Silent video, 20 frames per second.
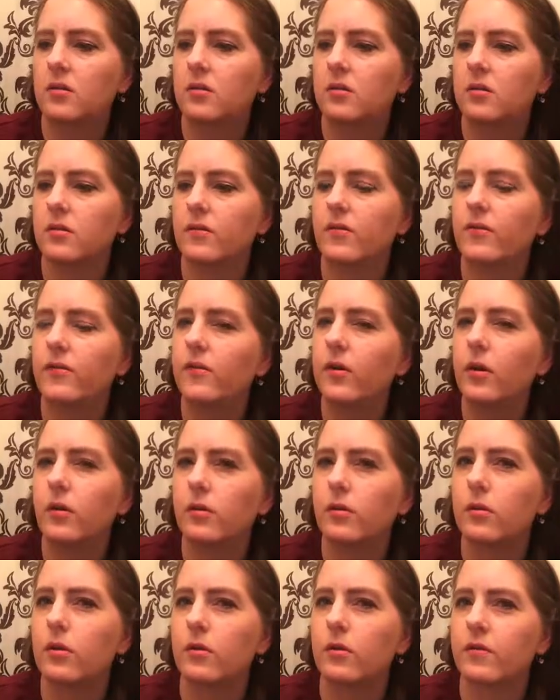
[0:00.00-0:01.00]
full
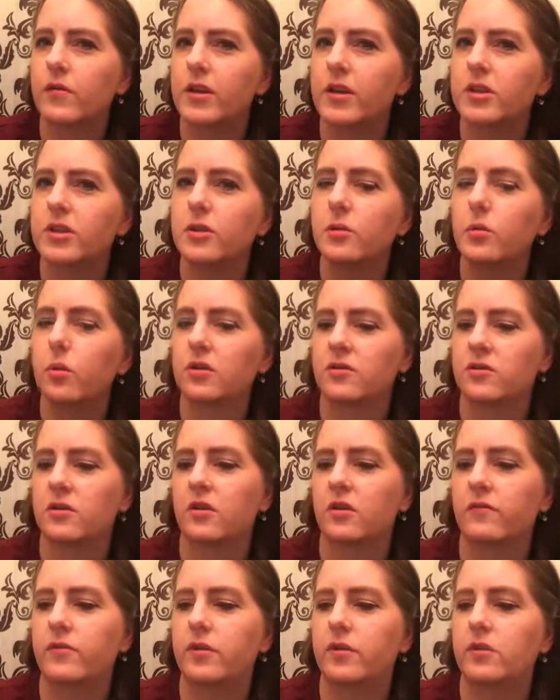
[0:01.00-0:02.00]
coverage. It was
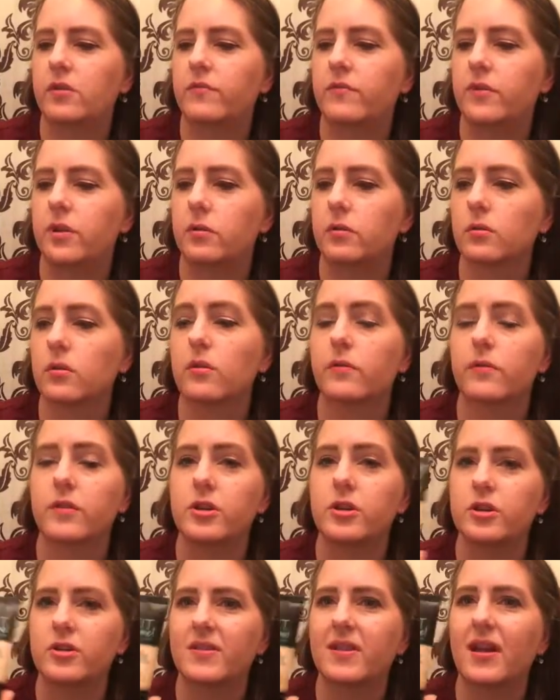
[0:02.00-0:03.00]
not full
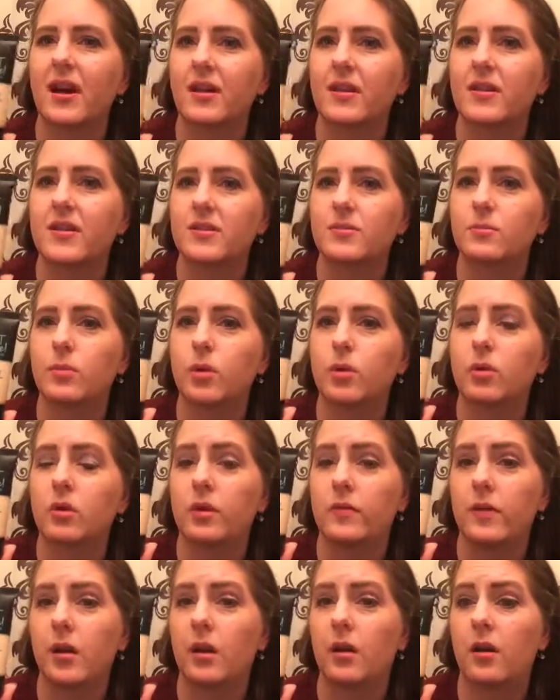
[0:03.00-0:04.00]
coverage. That is more
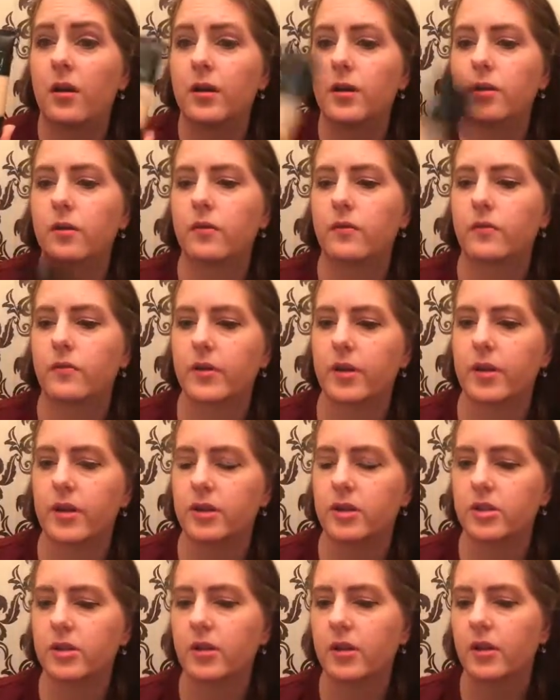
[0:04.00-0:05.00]
of a light
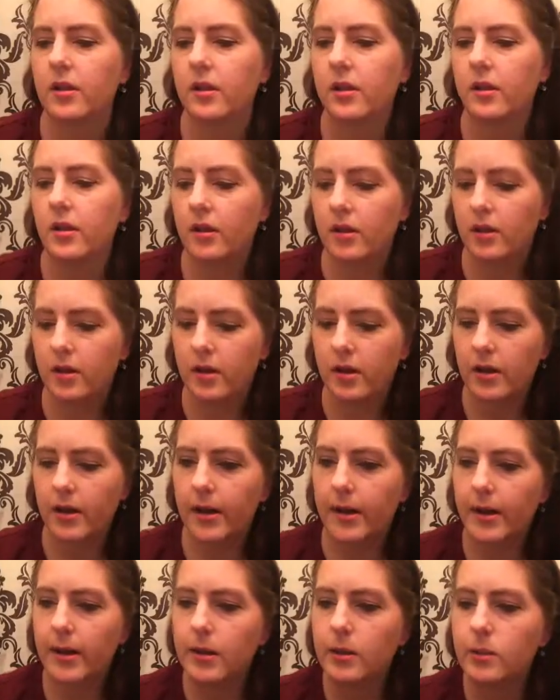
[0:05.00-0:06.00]
coverage.
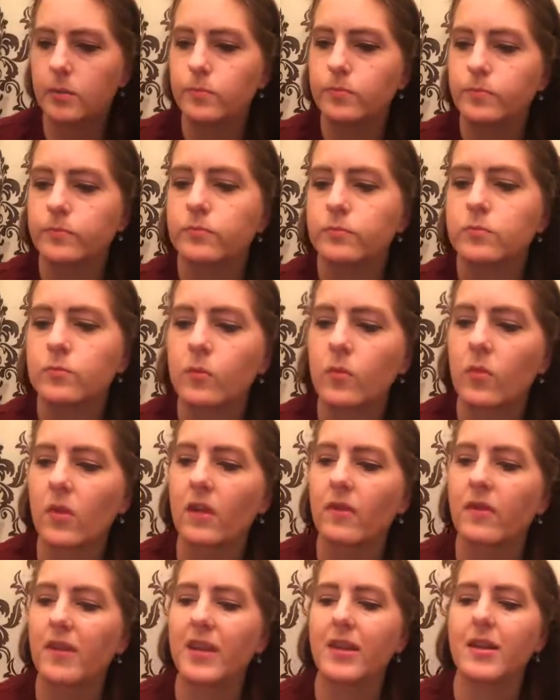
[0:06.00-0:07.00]

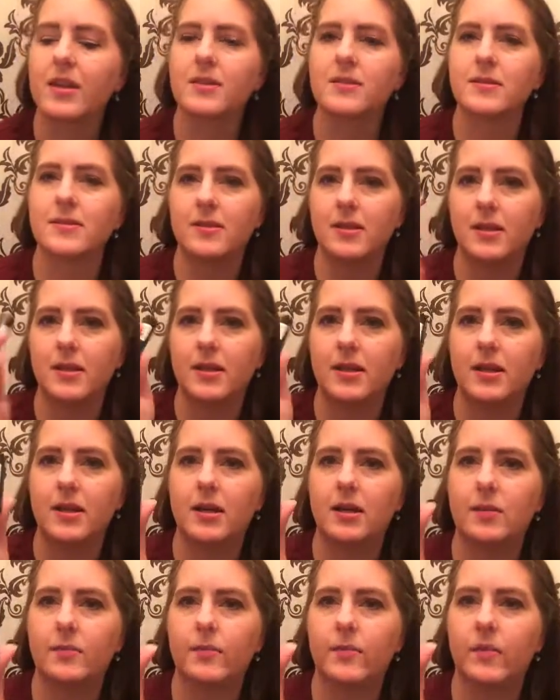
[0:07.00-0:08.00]
The
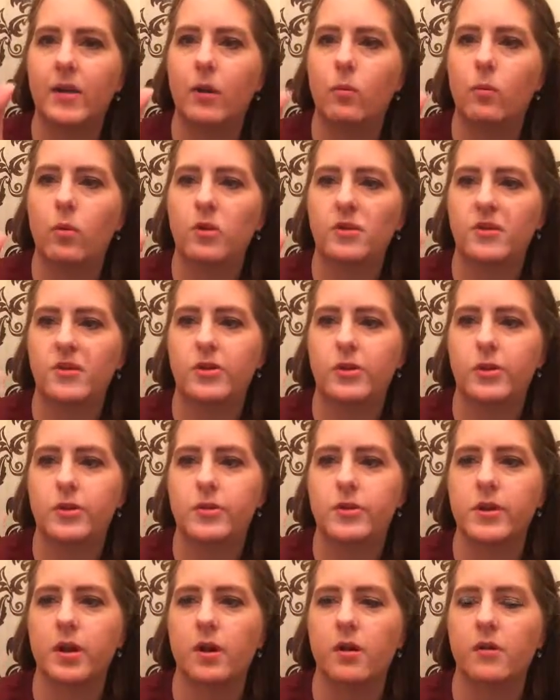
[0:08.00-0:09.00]
concealer, that was too
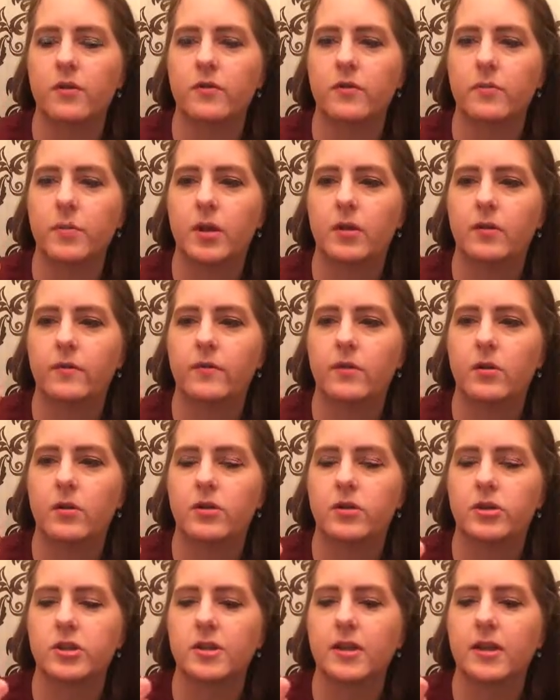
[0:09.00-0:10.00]
dark for me,
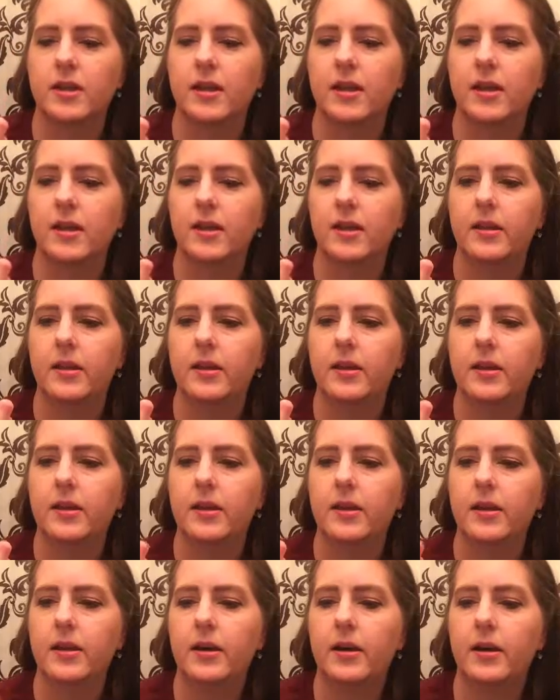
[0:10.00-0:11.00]
unfortunately,
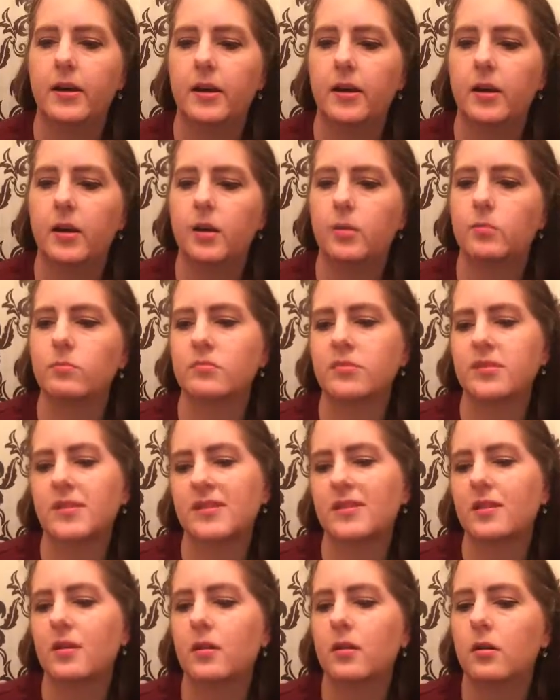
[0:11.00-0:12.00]
but
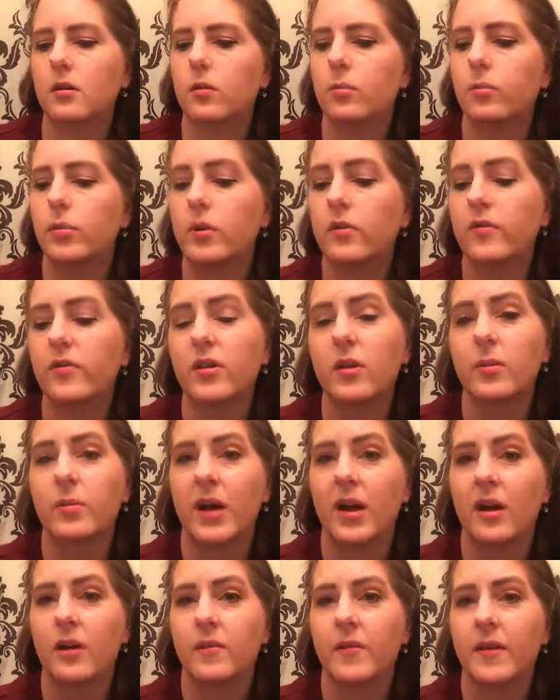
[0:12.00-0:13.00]
for
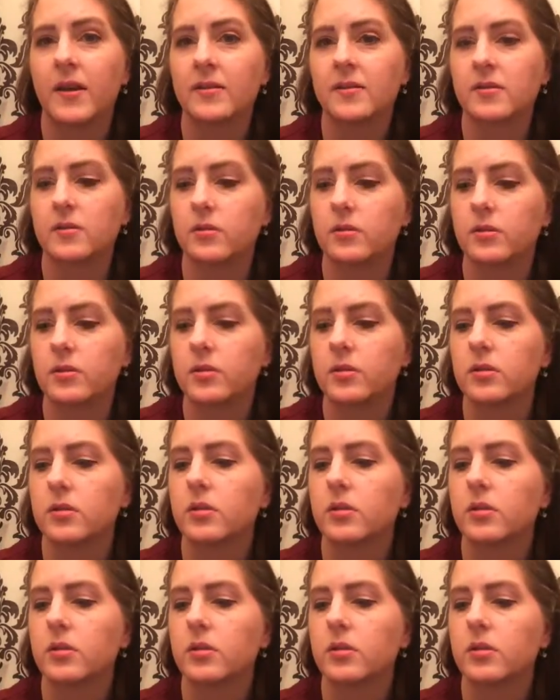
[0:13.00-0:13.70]
£1 that's good.